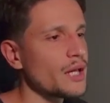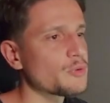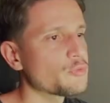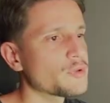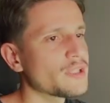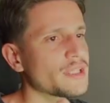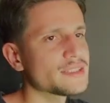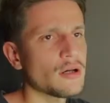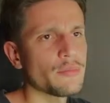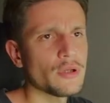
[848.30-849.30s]
BYBIT with the
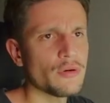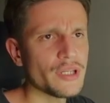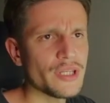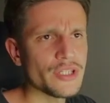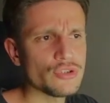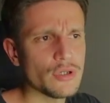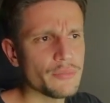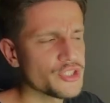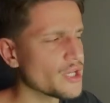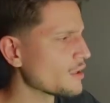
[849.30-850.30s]
links down below in the
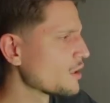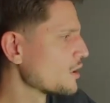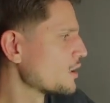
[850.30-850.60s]
description.